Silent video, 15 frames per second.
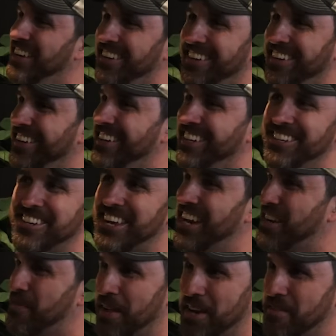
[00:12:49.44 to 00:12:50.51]
You can't complain. You
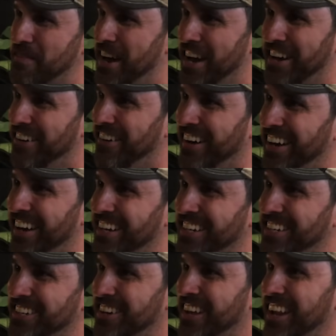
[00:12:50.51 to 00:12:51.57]
can't complain about it, no. right?
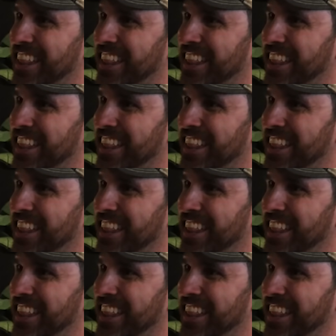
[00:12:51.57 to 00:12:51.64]
You're no.